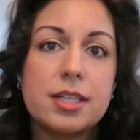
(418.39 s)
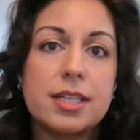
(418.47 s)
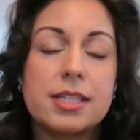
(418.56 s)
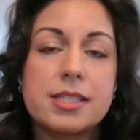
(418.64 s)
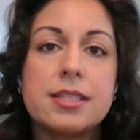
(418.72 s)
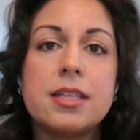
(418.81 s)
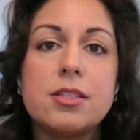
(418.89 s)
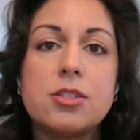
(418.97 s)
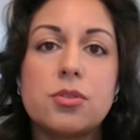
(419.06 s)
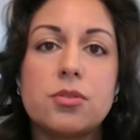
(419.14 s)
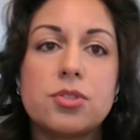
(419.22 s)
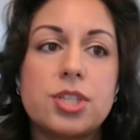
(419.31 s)
It needs
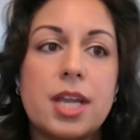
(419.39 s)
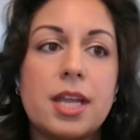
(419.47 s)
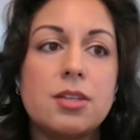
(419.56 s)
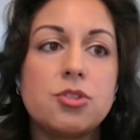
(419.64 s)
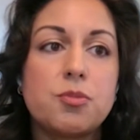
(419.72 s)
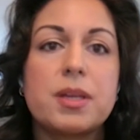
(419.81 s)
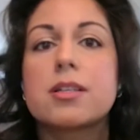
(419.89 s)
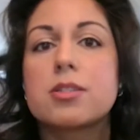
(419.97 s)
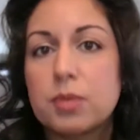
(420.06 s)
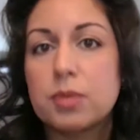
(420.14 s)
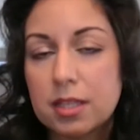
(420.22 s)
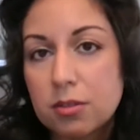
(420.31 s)
to change because
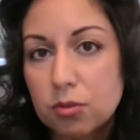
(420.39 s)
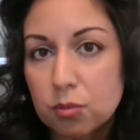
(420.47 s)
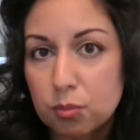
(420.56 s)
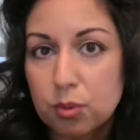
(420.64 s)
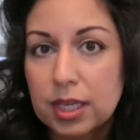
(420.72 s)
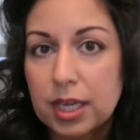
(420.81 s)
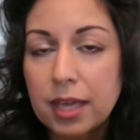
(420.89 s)
we need to bring